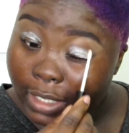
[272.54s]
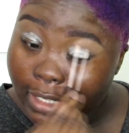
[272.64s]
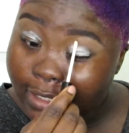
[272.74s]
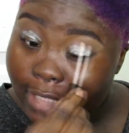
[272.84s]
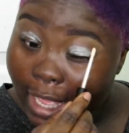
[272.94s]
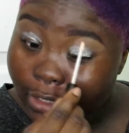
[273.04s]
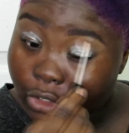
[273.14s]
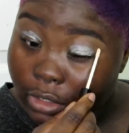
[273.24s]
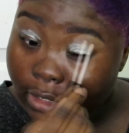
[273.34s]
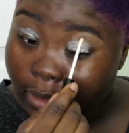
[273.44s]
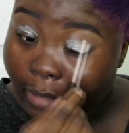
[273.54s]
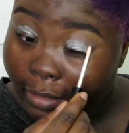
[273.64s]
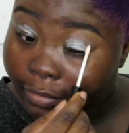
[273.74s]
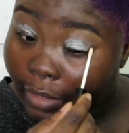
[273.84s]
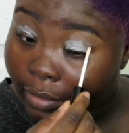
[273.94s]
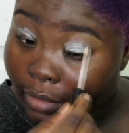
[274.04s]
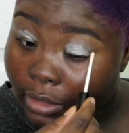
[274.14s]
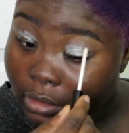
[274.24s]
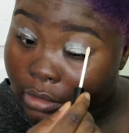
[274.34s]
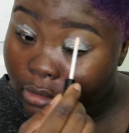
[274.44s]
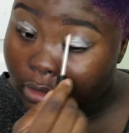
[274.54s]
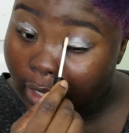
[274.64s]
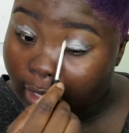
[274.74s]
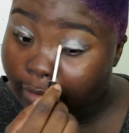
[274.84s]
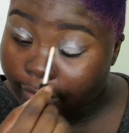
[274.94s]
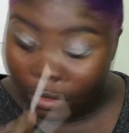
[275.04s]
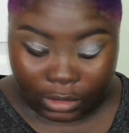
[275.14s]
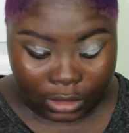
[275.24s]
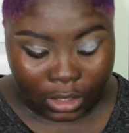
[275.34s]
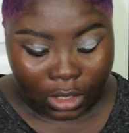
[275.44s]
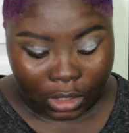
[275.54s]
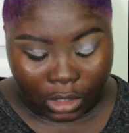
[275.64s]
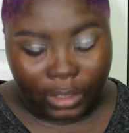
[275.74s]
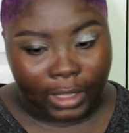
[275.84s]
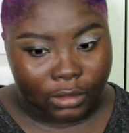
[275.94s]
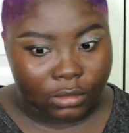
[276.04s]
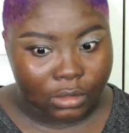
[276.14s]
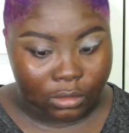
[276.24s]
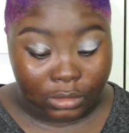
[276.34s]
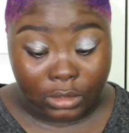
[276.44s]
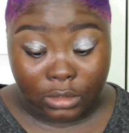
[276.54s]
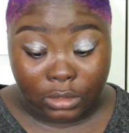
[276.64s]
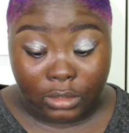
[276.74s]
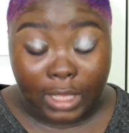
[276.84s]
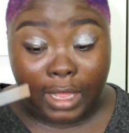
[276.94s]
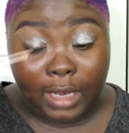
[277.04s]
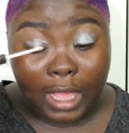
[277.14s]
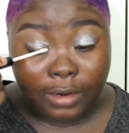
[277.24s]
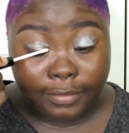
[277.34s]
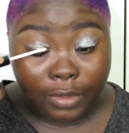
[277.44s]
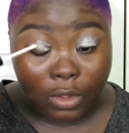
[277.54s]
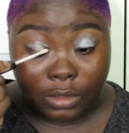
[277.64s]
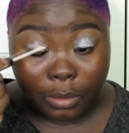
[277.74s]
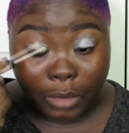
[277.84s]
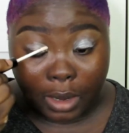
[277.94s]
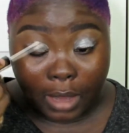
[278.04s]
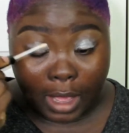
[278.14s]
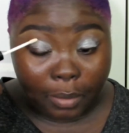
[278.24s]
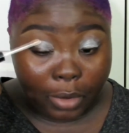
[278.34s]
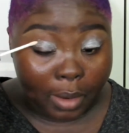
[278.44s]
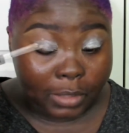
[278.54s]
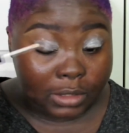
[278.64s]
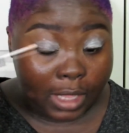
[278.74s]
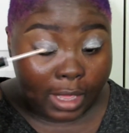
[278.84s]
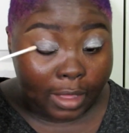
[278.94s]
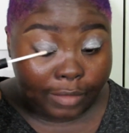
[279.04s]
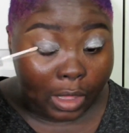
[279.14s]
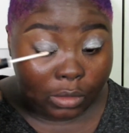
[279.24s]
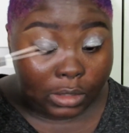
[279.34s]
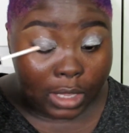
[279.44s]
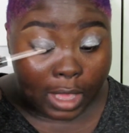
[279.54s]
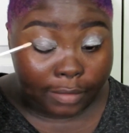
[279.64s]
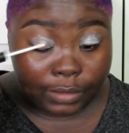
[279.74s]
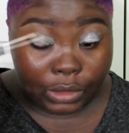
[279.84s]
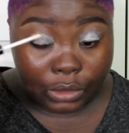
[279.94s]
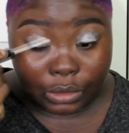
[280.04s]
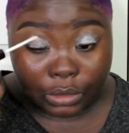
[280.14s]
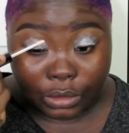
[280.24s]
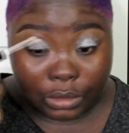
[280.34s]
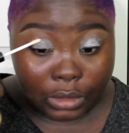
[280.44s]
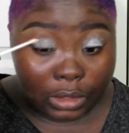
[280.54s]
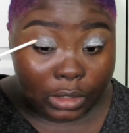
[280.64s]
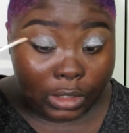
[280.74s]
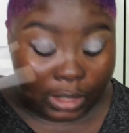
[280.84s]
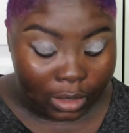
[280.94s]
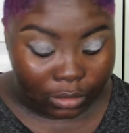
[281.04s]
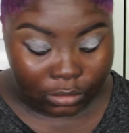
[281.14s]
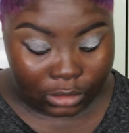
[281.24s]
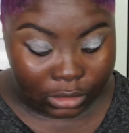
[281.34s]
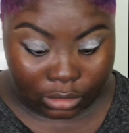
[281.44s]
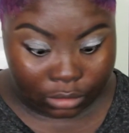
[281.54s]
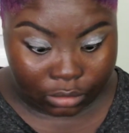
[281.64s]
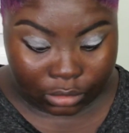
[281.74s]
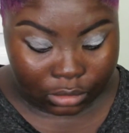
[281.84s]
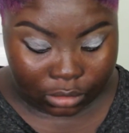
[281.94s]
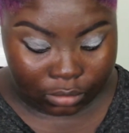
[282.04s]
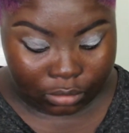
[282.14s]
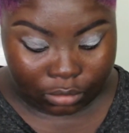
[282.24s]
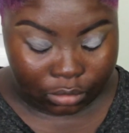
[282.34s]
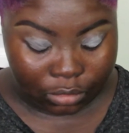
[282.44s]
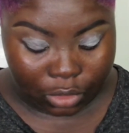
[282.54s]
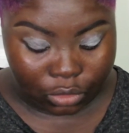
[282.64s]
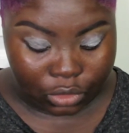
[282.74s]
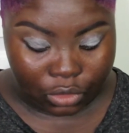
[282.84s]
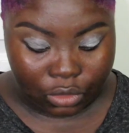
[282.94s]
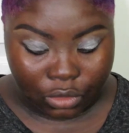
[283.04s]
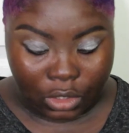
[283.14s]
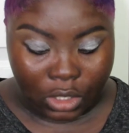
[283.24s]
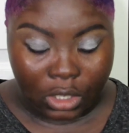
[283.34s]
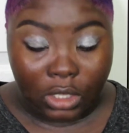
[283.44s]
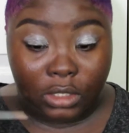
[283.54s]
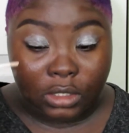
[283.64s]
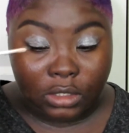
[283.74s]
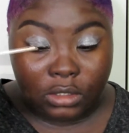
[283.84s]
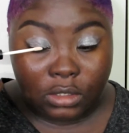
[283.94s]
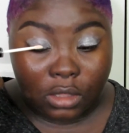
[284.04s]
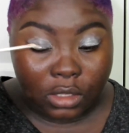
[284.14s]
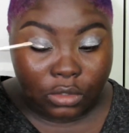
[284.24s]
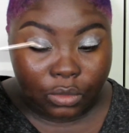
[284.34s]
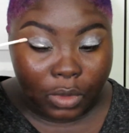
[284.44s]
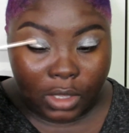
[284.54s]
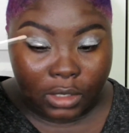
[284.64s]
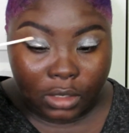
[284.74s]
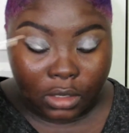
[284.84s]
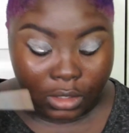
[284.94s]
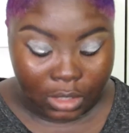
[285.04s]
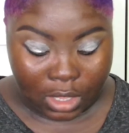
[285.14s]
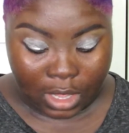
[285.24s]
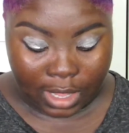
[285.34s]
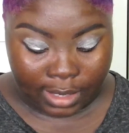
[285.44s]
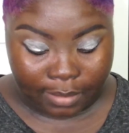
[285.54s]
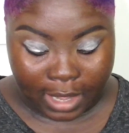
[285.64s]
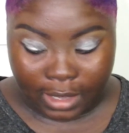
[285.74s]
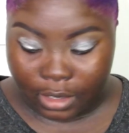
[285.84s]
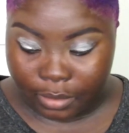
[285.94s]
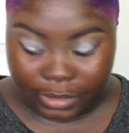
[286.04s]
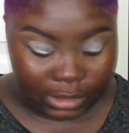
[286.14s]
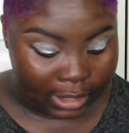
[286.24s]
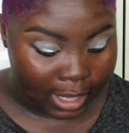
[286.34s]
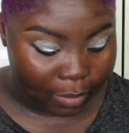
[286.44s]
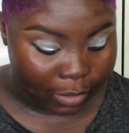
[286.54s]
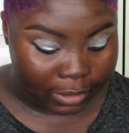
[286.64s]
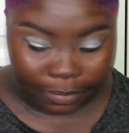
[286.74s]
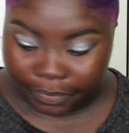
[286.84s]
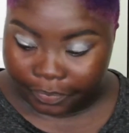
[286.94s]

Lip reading: It's actually my favorite out of all the, okay, no, not out of all the eye primers I have. I only have two, and I only use those two, and it's this one and my Urban Decay one.